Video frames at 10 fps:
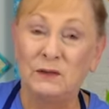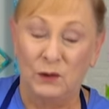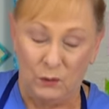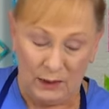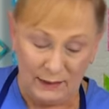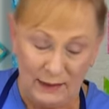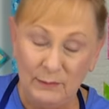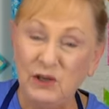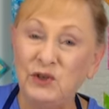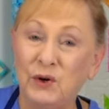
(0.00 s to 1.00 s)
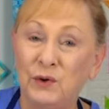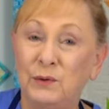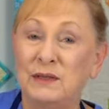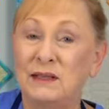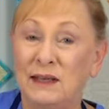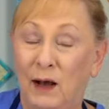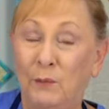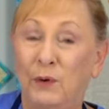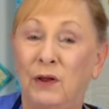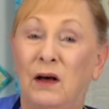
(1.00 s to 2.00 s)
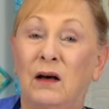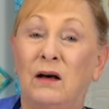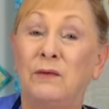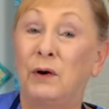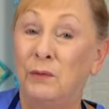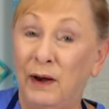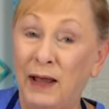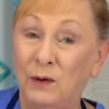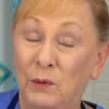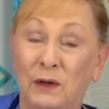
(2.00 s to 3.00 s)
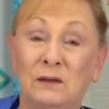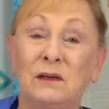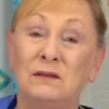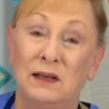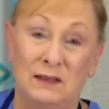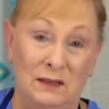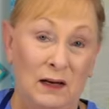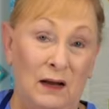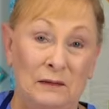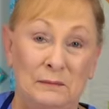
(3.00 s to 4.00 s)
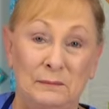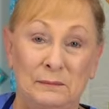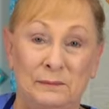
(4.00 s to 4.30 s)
So let me show you a sample of a rag quilt that's done.